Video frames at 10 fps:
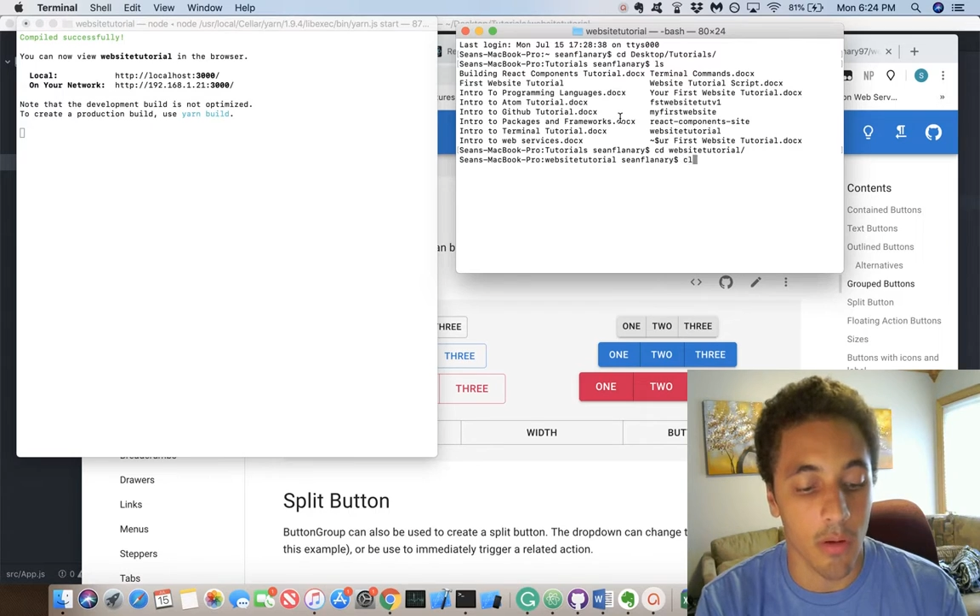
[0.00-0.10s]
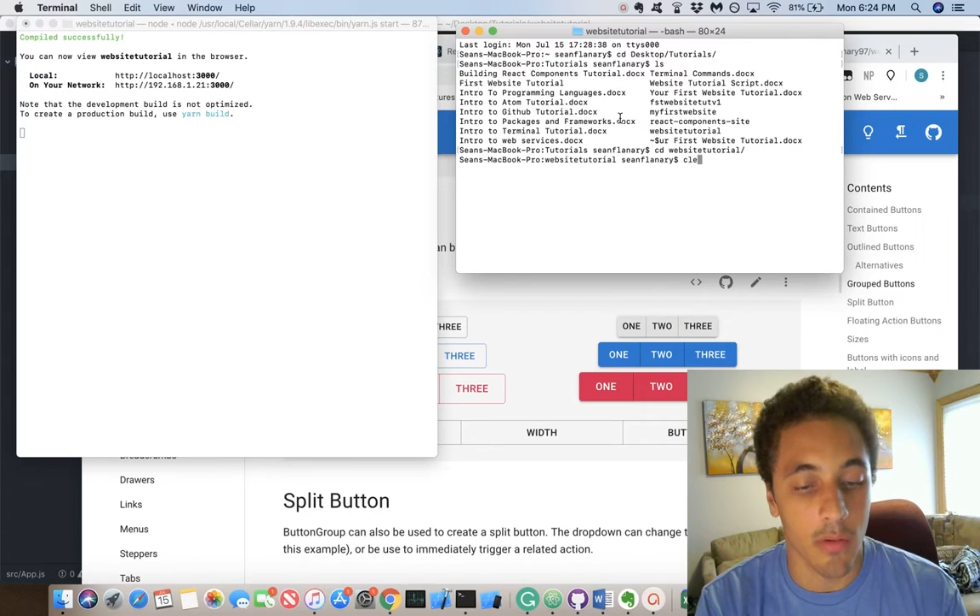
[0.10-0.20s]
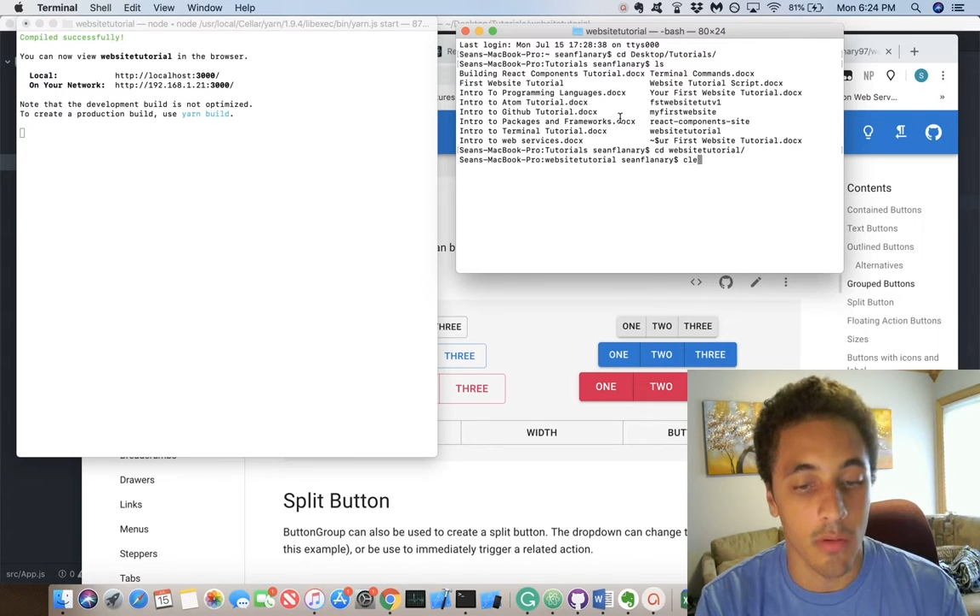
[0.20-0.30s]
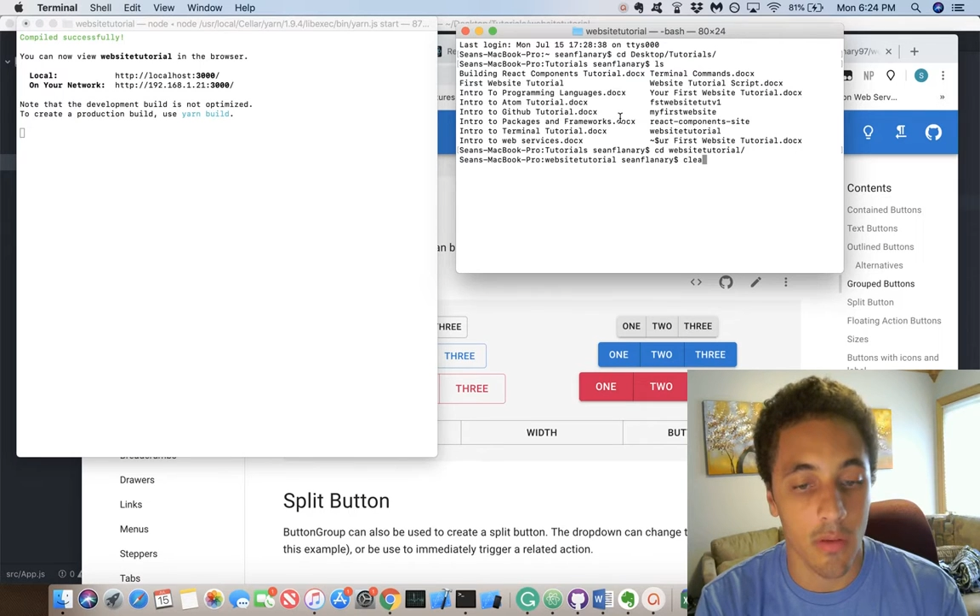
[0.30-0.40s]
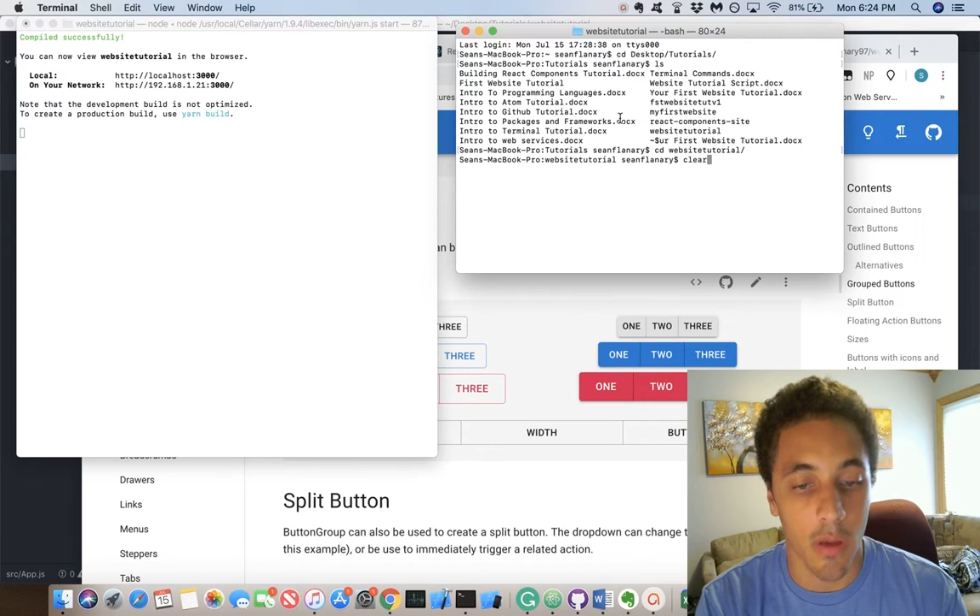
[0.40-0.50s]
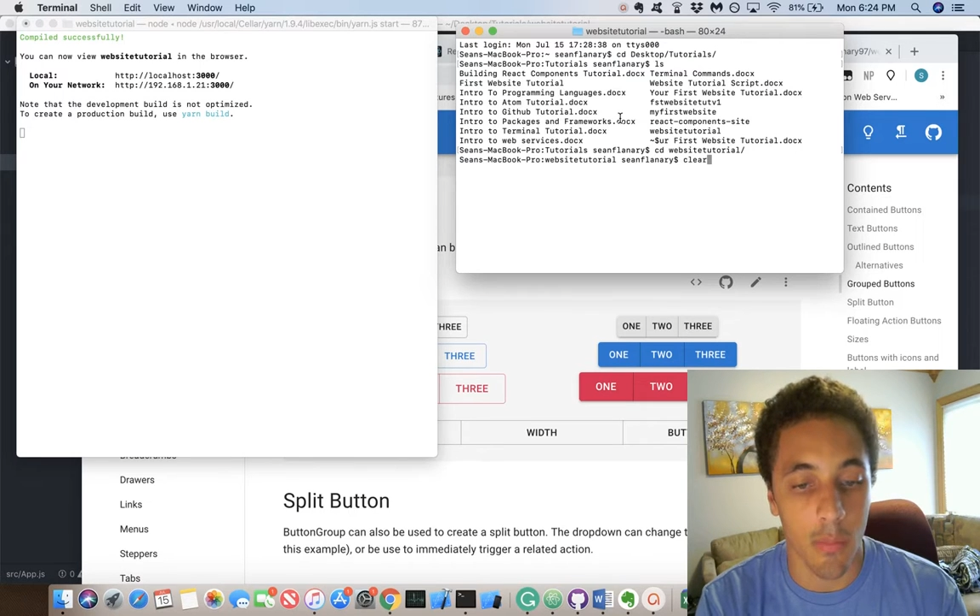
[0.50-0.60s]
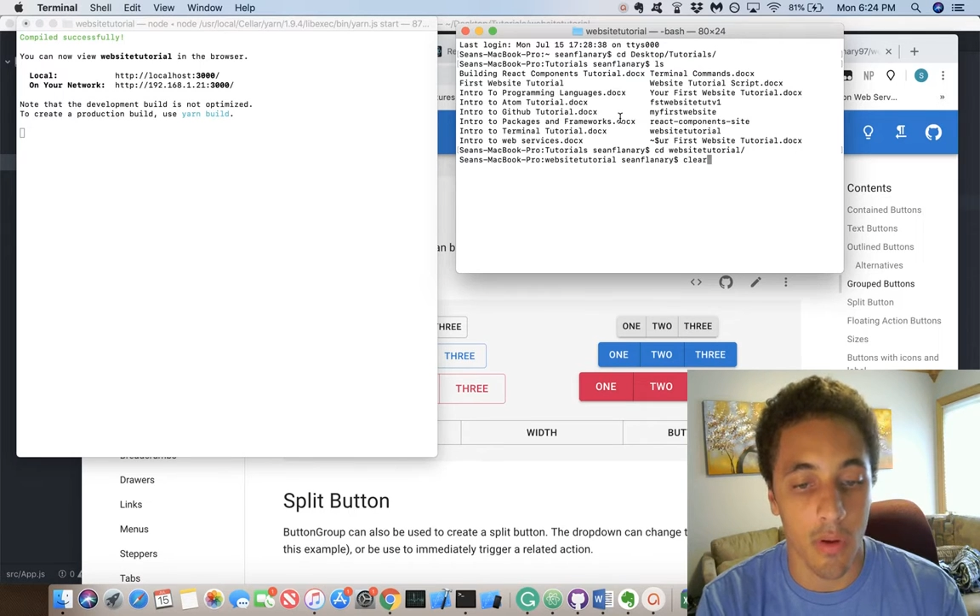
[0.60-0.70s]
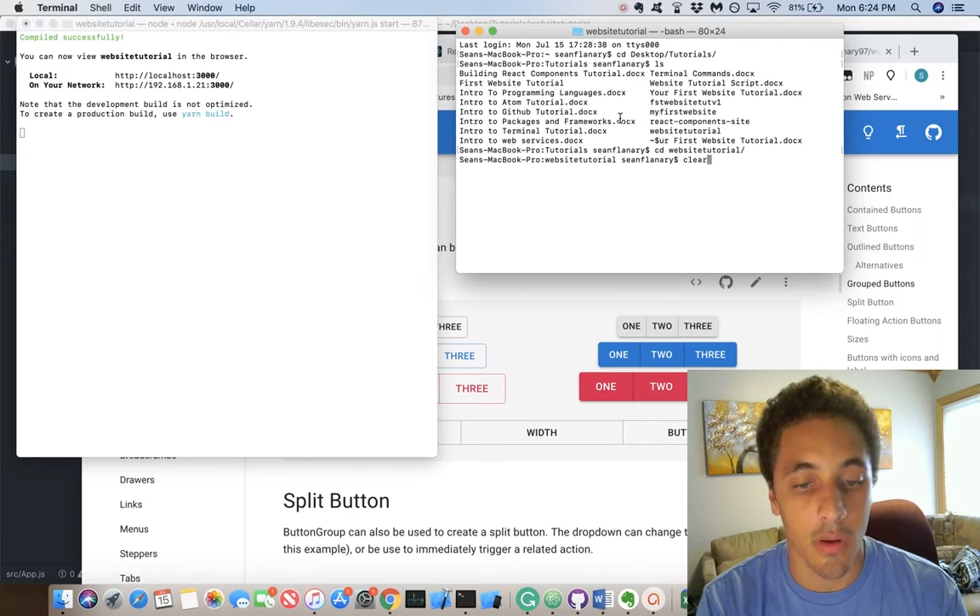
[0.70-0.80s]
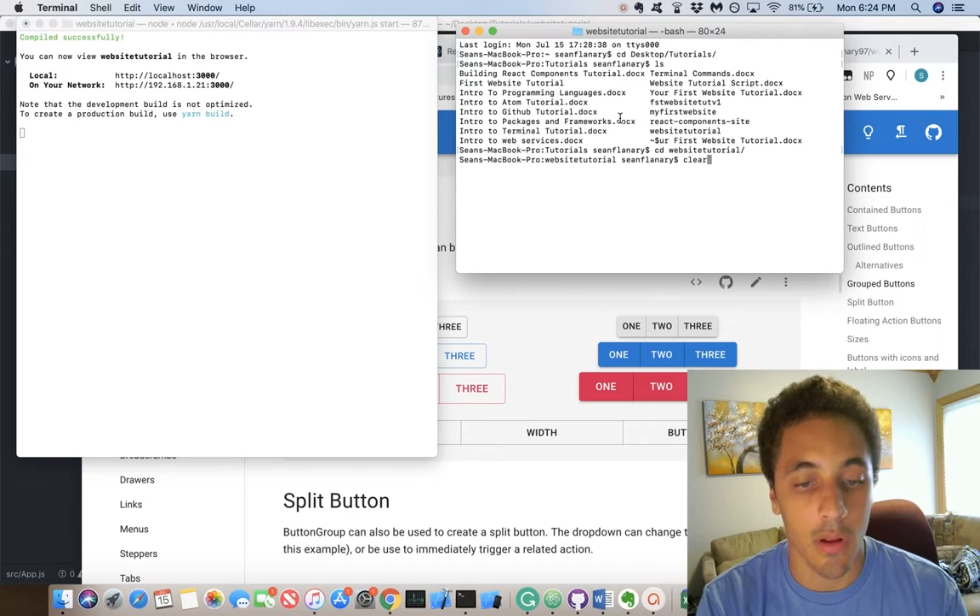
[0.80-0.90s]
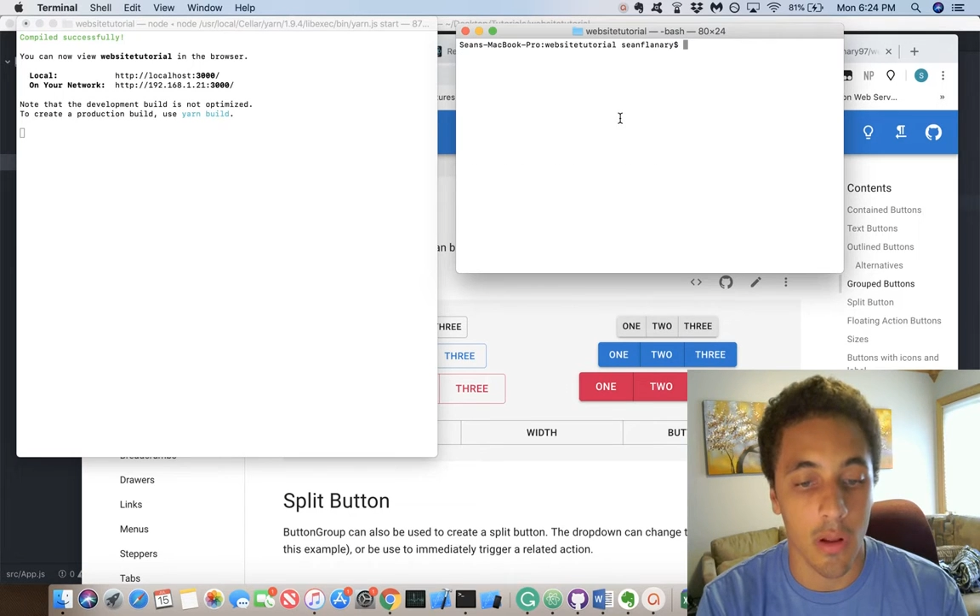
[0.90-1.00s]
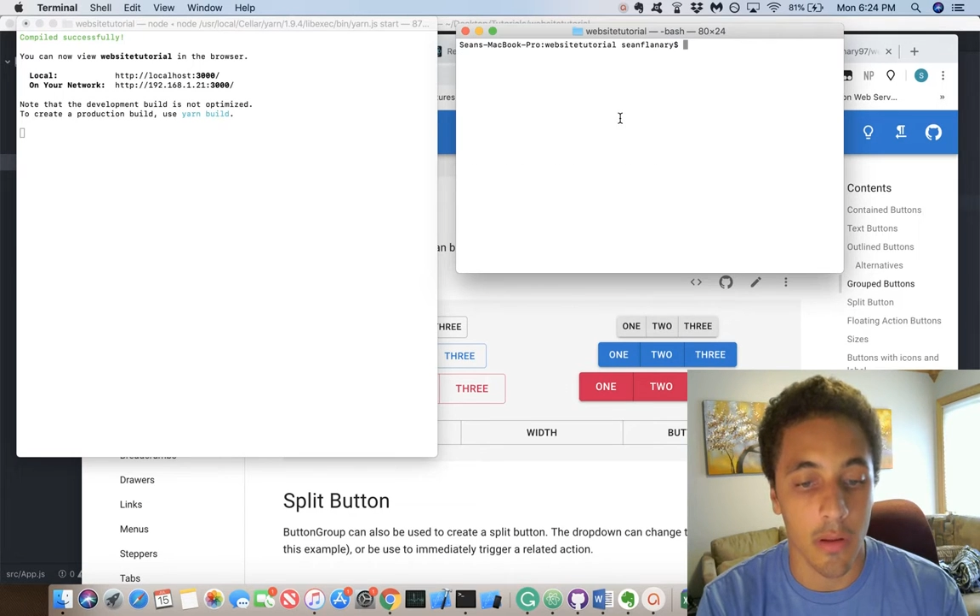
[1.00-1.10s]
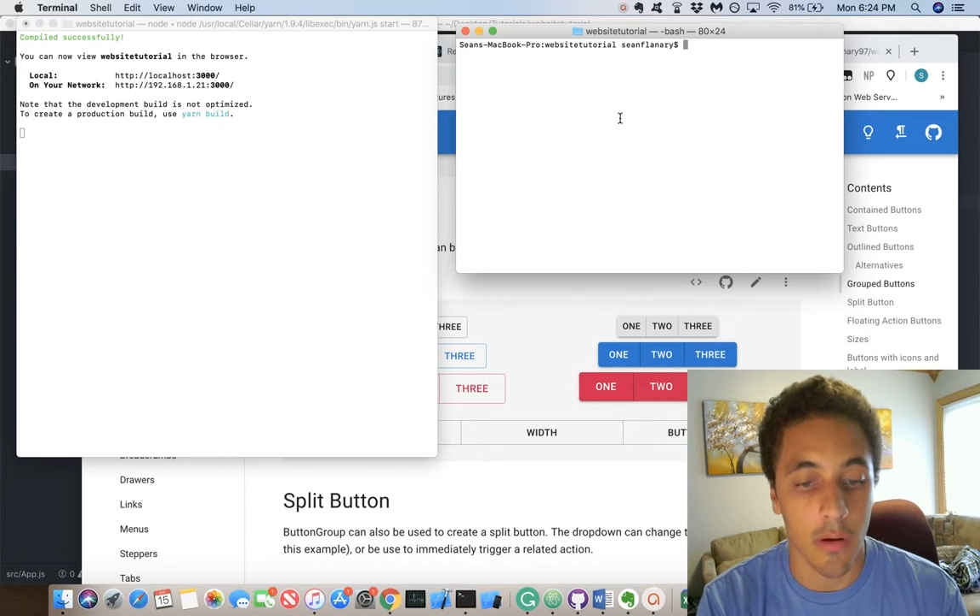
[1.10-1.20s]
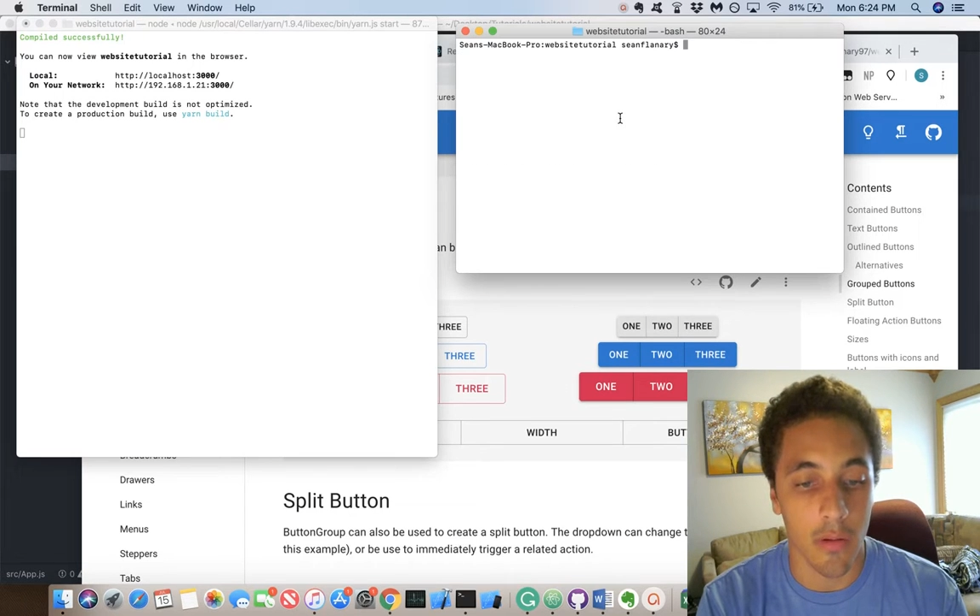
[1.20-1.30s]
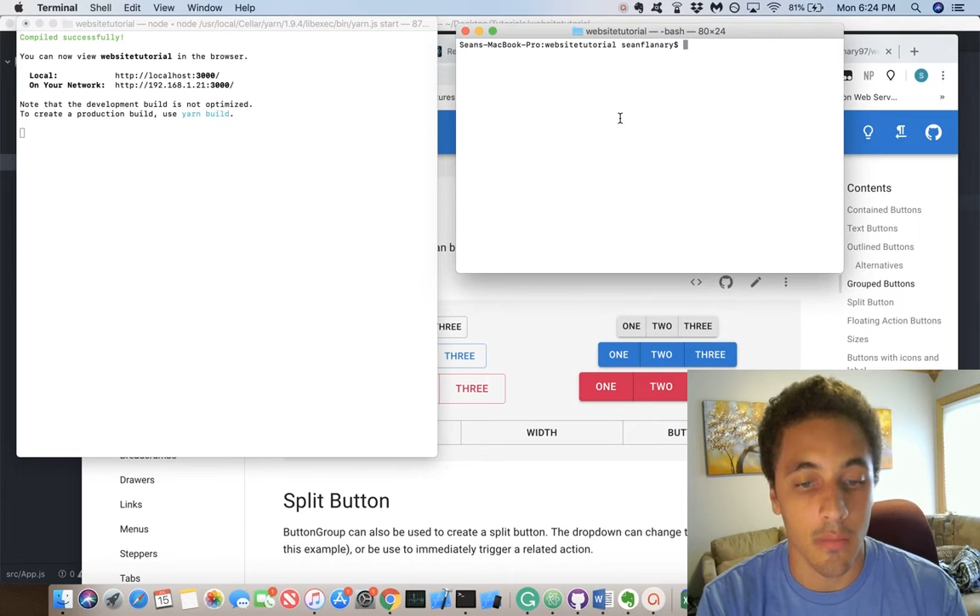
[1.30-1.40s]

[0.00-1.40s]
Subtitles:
just type in clear.